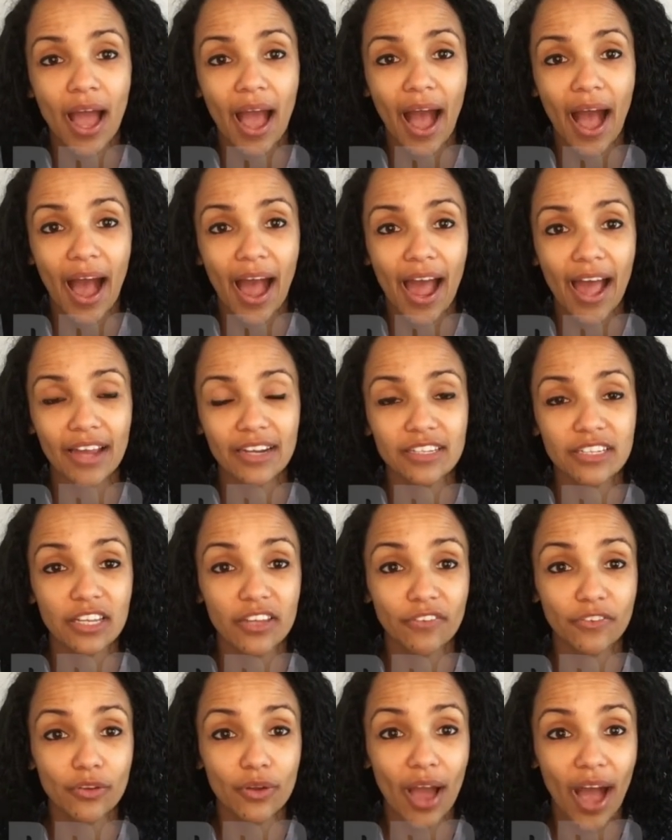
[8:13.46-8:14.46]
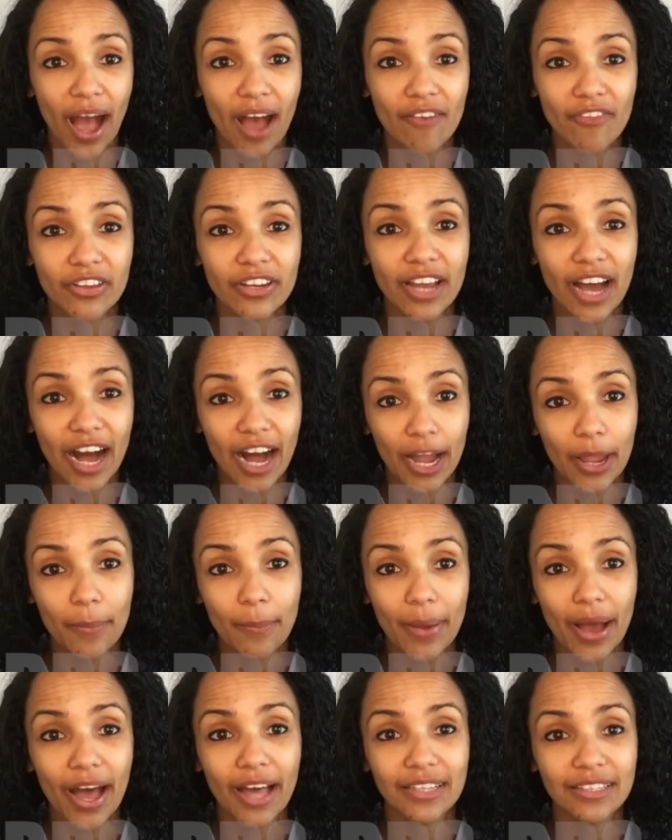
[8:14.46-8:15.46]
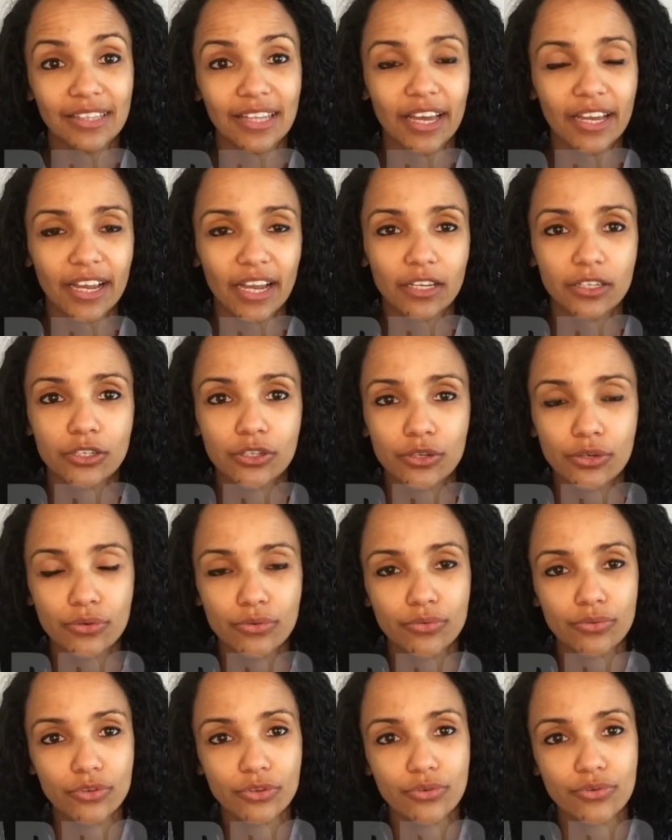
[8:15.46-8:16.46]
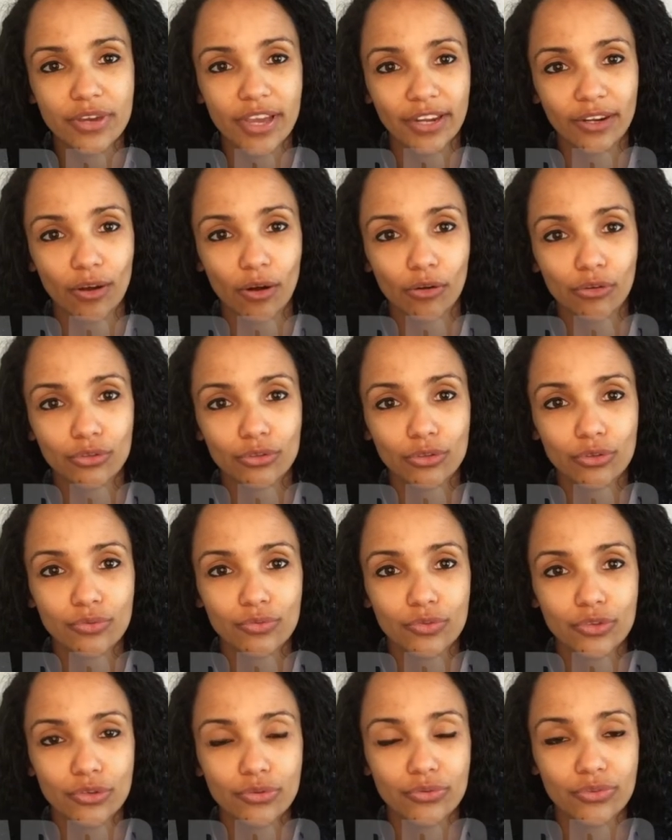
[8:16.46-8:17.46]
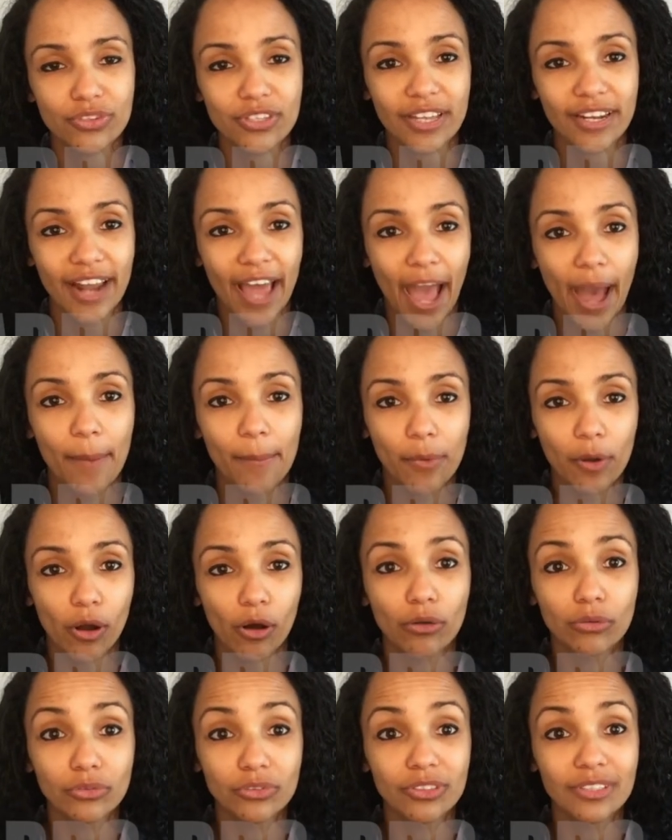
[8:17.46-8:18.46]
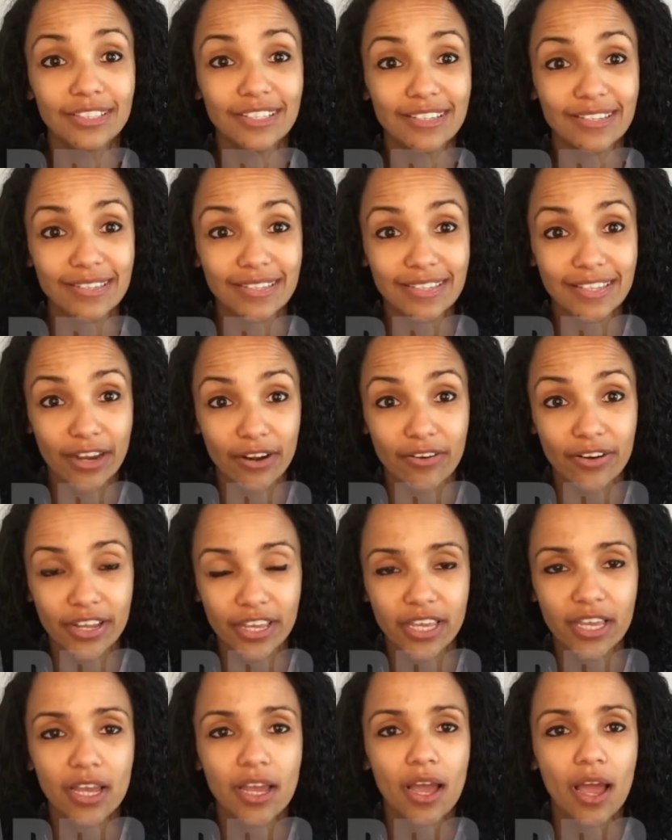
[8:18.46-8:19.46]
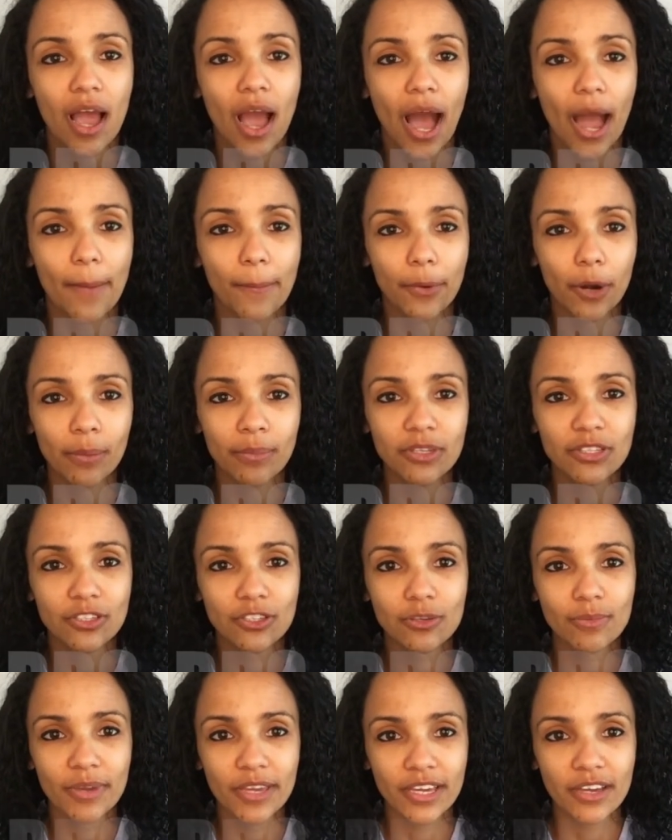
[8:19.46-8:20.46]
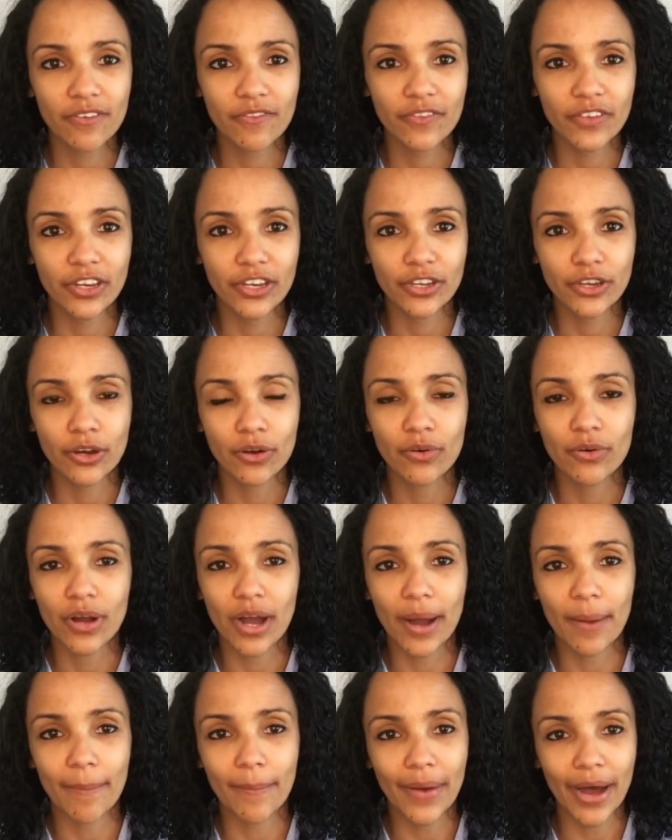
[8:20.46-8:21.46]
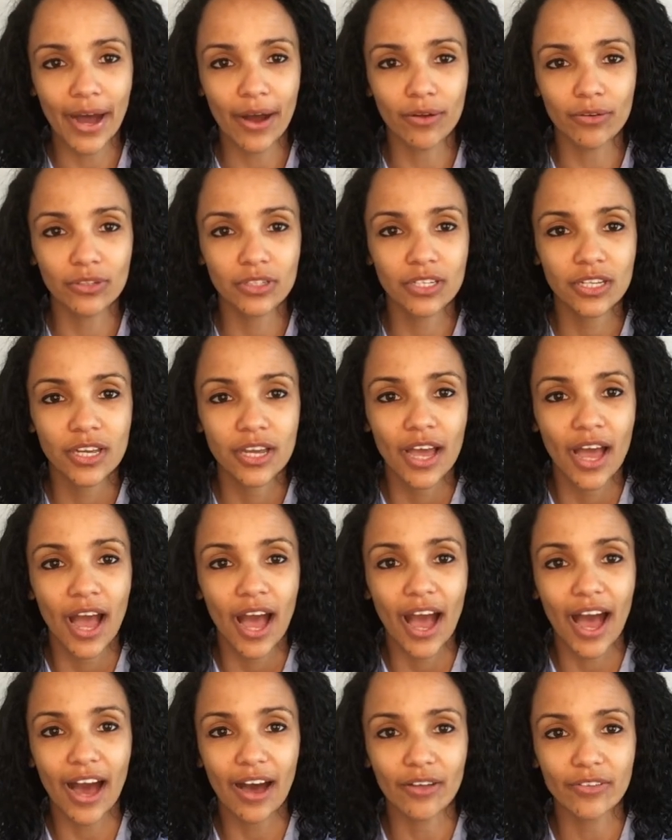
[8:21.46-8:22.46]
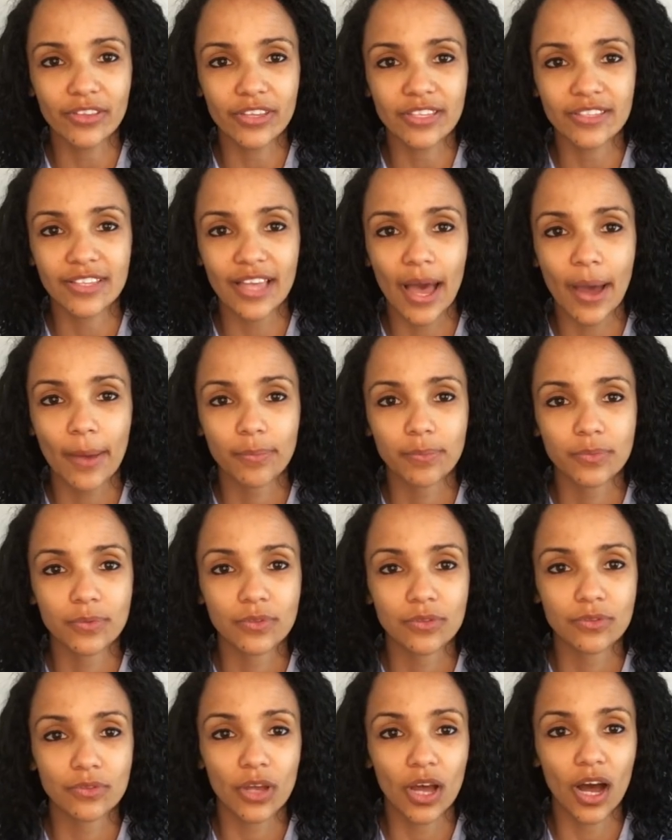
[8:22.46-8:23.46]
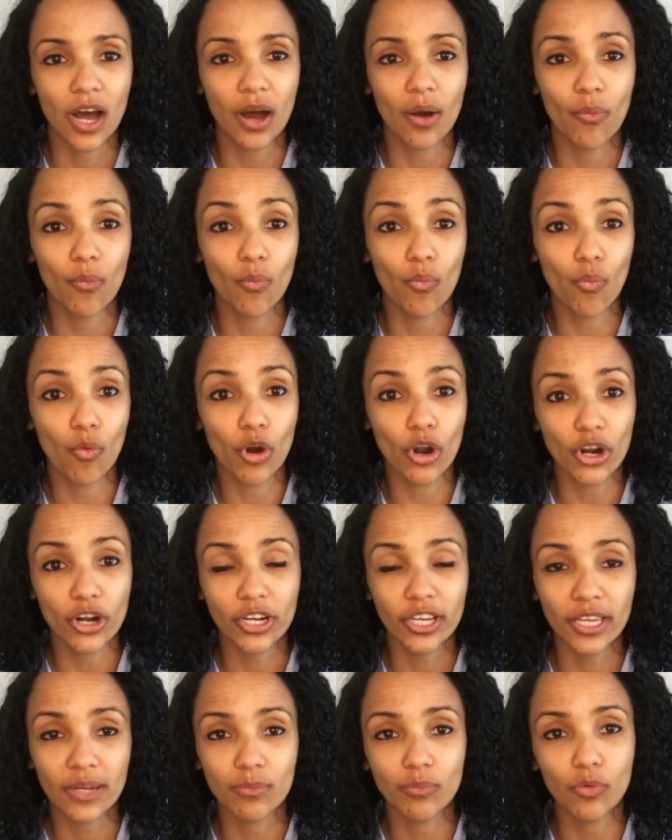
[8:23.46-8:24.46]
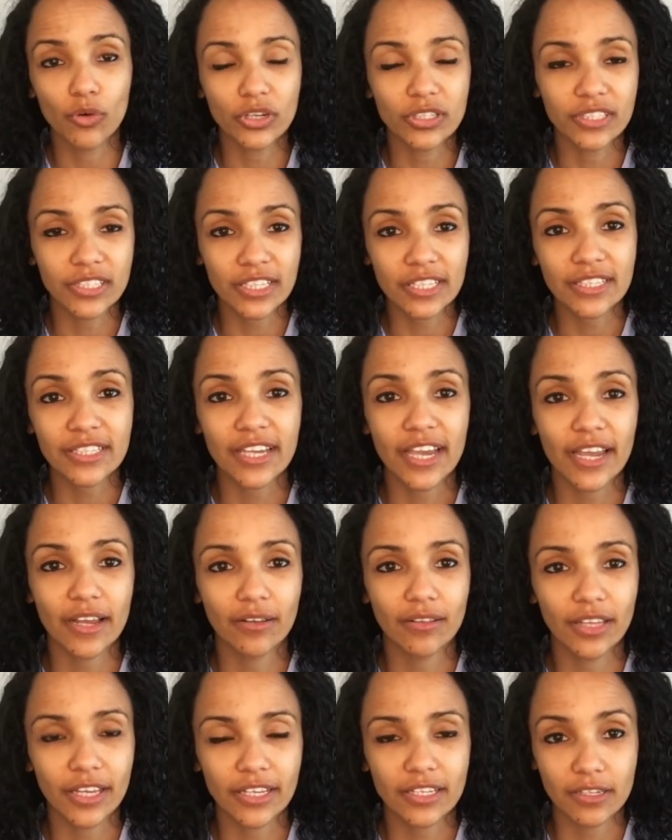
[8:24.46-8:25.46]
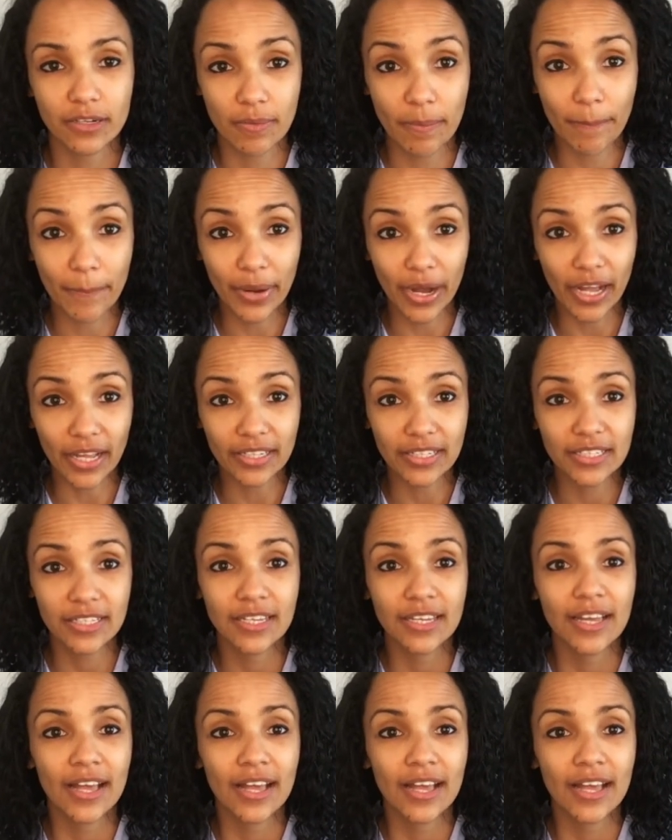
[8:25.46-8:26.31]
and if you have an iPad like I do, you can also use an app called the Seri. I promise to make a video about how these apps work in more detail later, but